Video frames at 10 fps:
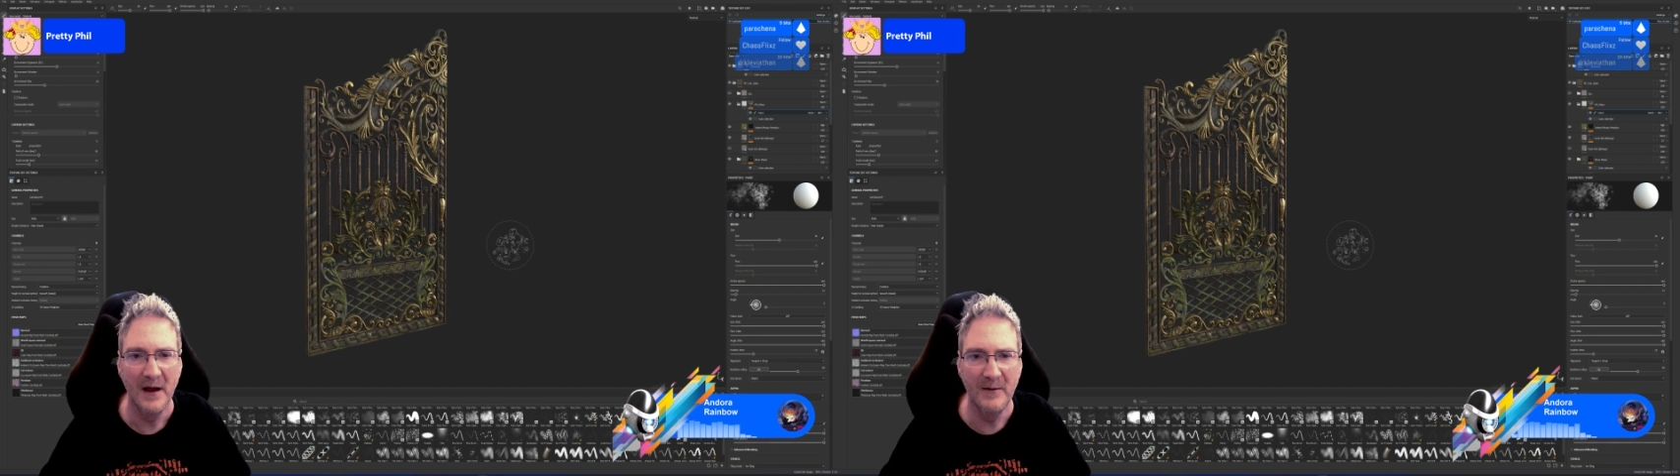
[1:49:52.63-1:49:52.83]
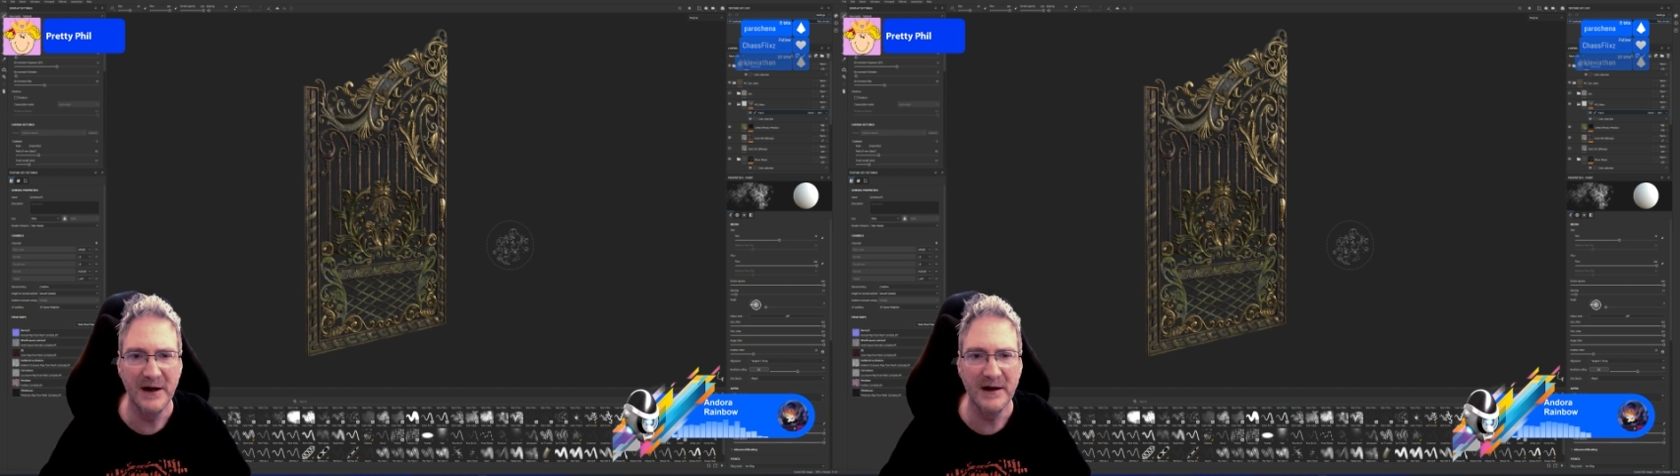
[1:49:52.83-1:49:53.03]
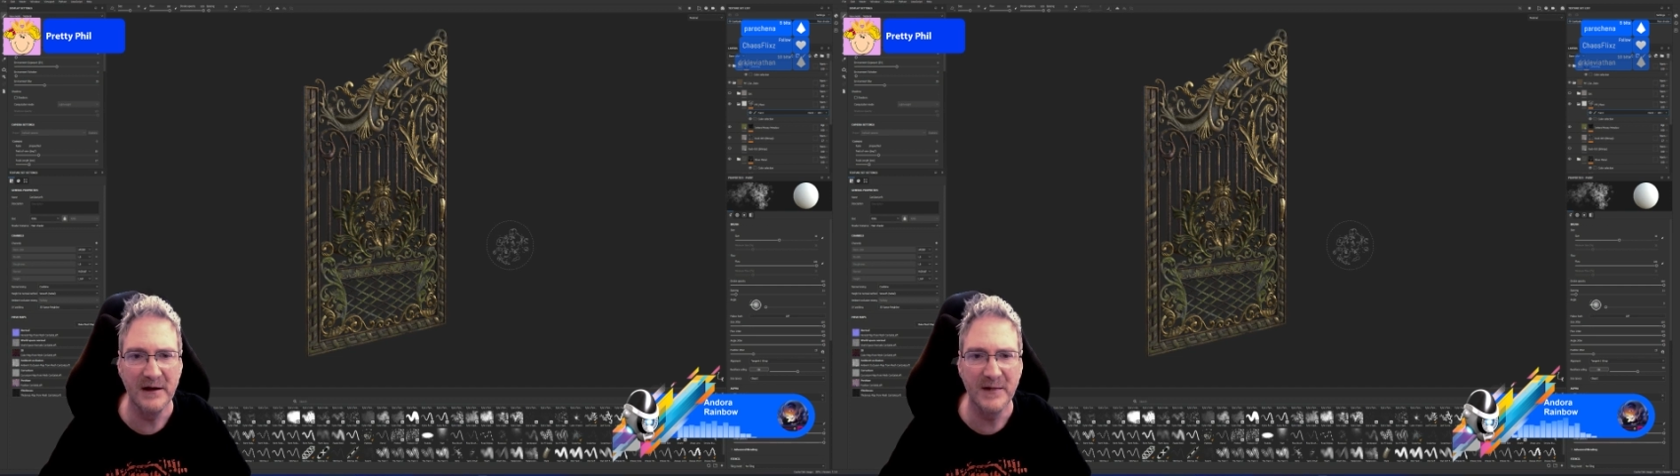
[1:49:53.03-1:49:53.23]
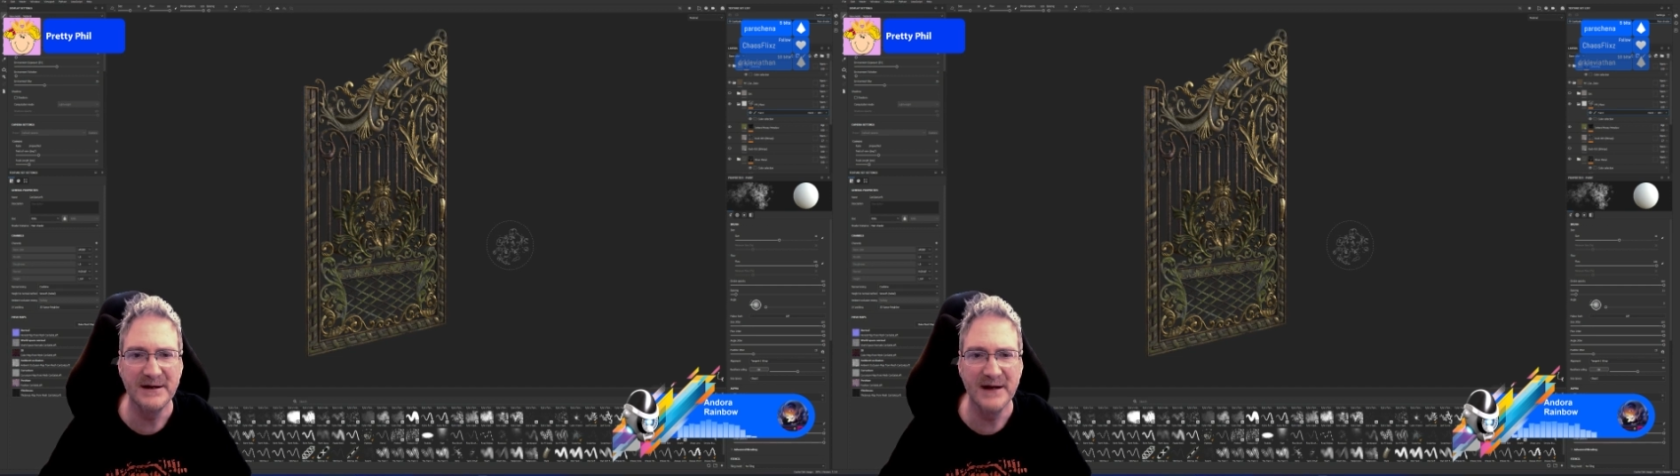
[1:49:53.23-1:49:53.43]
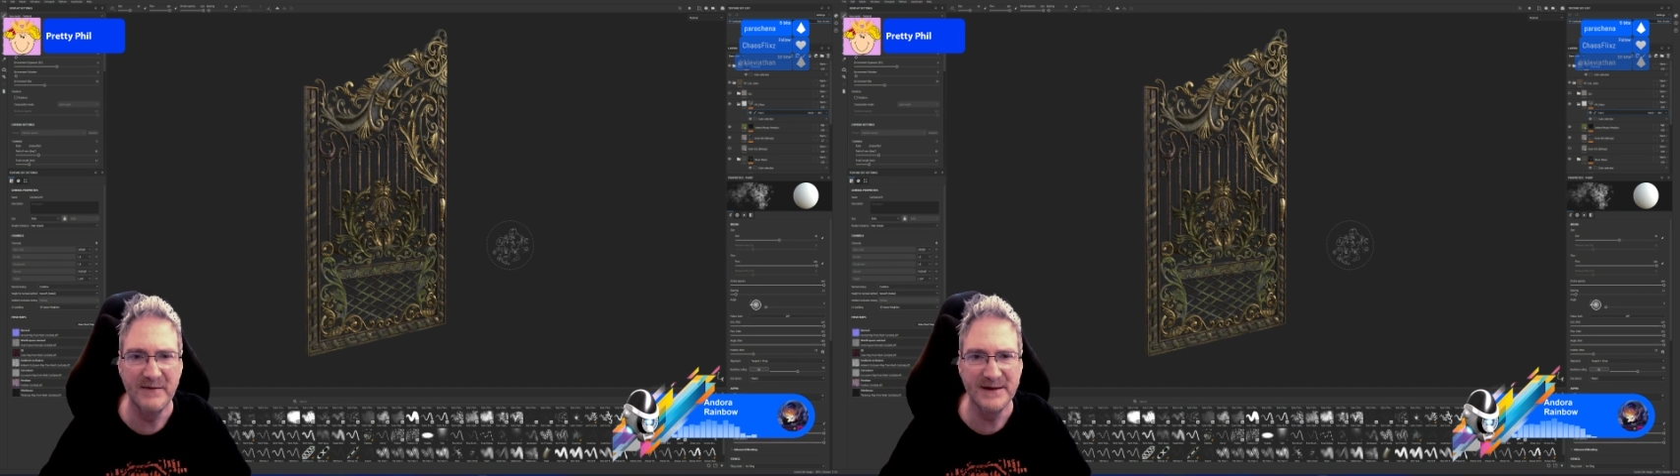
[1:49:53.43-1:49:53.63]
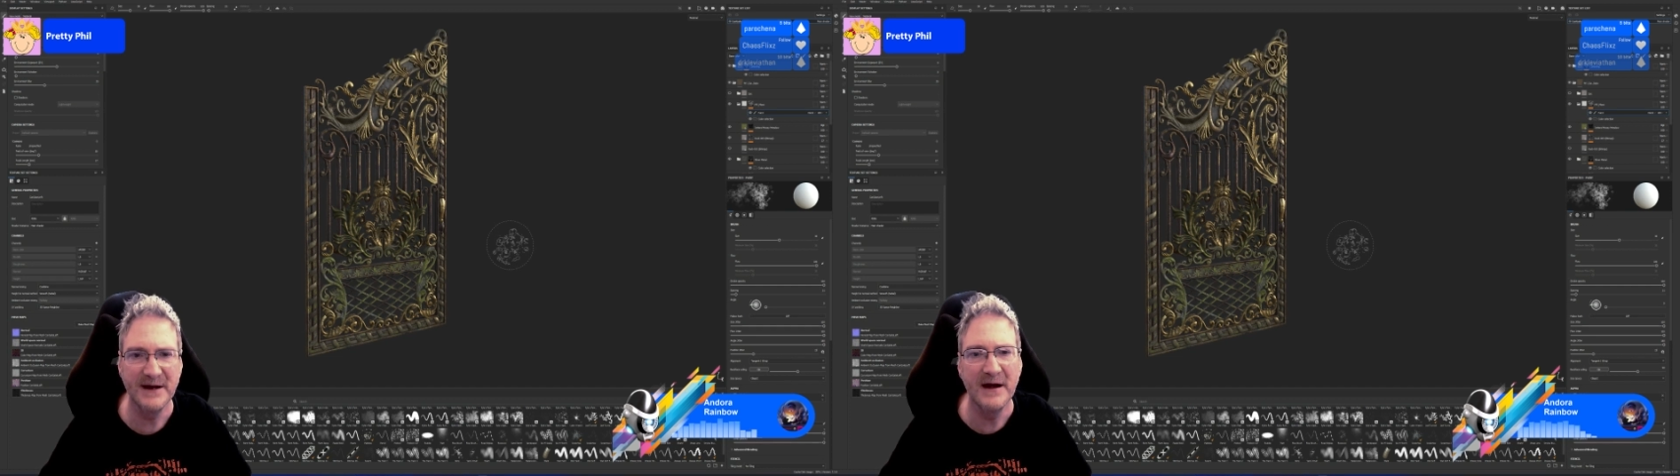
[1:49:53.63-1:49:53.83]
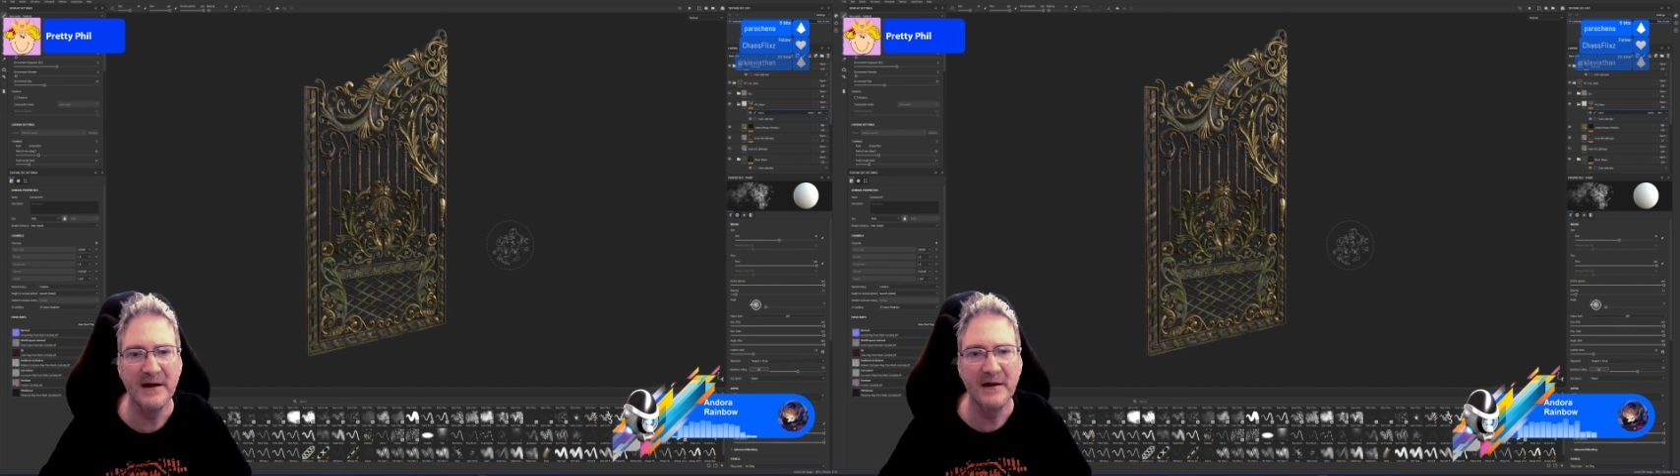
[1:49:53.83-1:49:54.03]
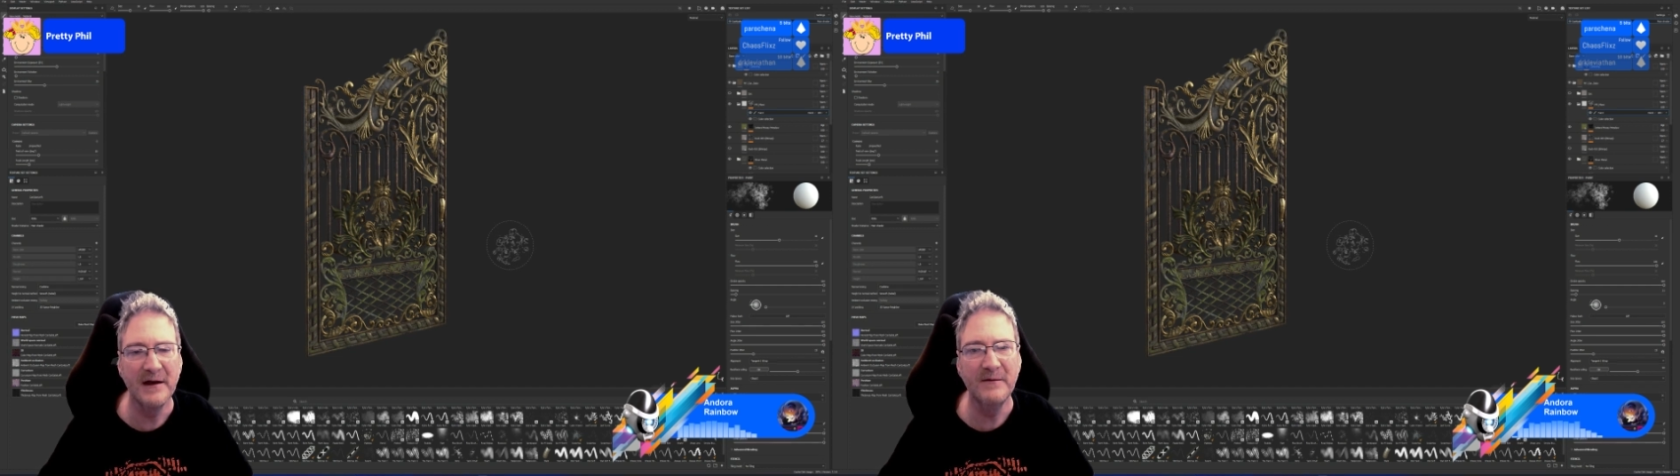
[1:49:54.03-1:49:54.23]
I mean, it can be
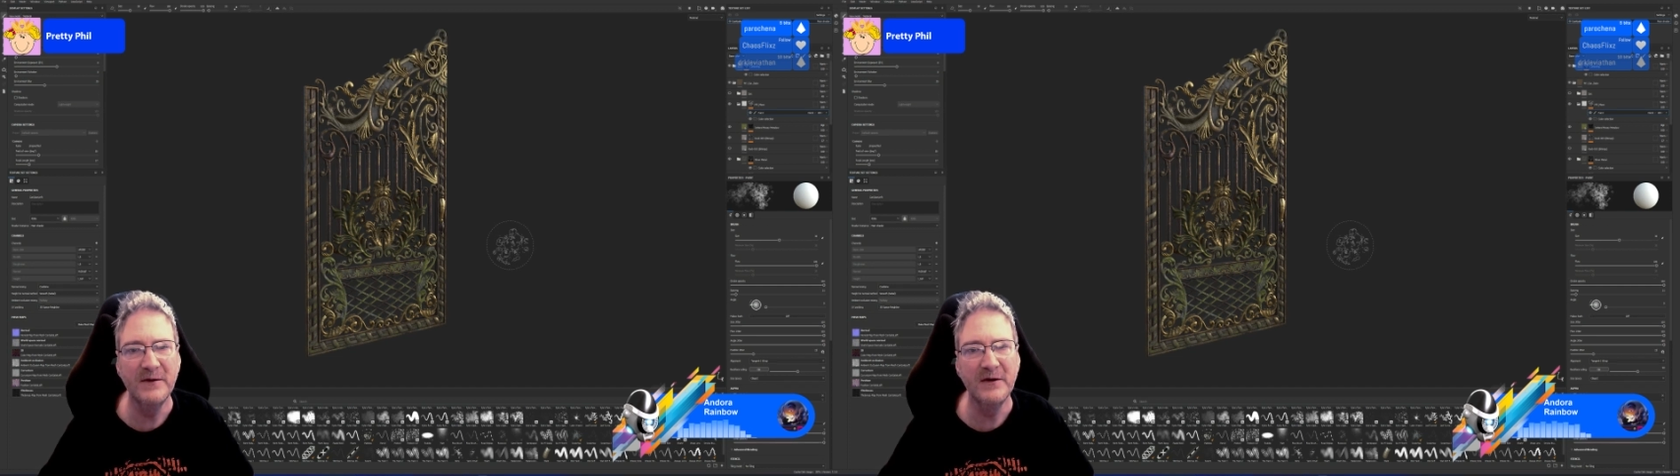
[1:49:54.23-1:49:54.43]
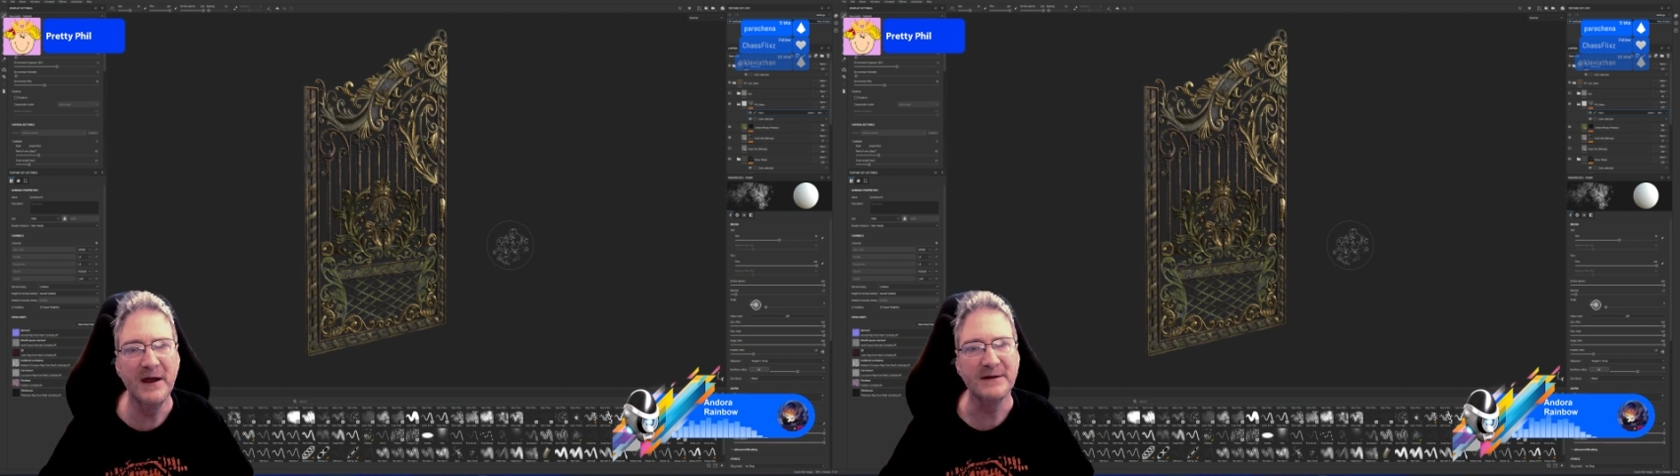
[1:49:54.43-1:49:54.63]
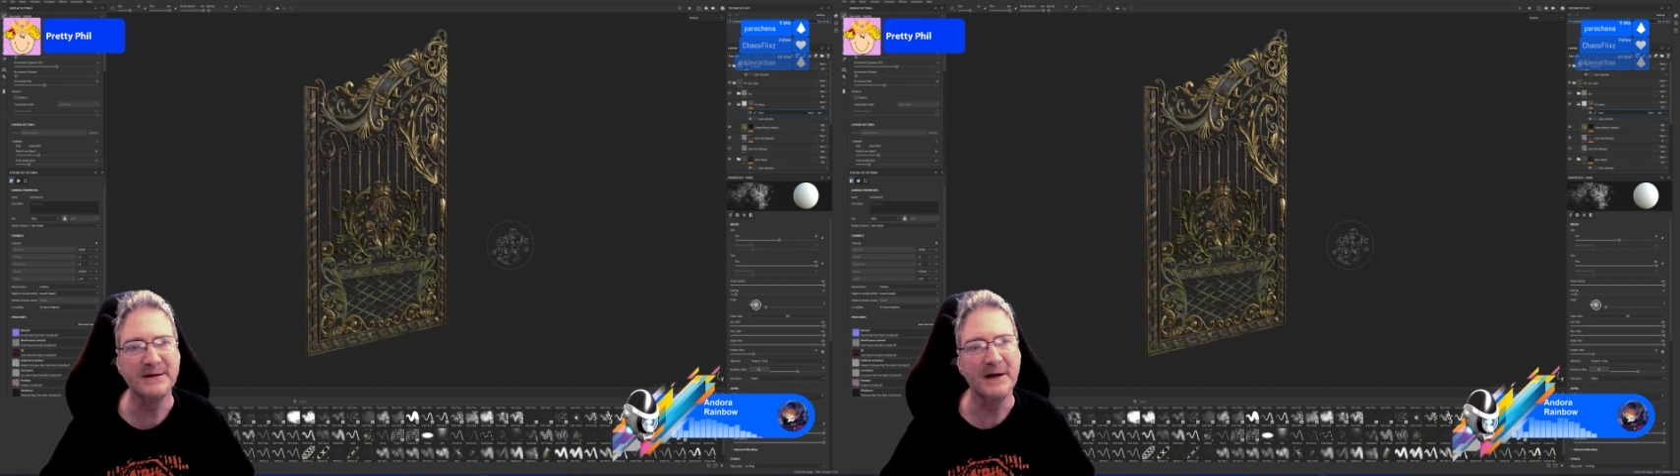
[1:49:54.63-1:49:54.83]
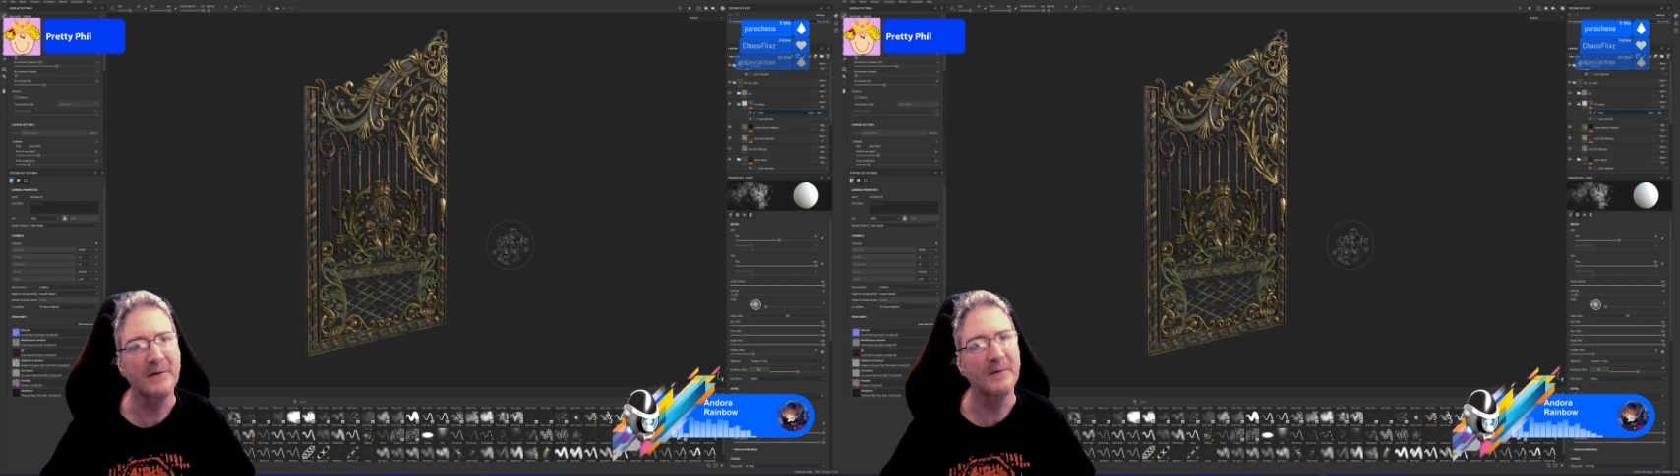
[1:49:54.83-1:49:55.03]
devastating if you get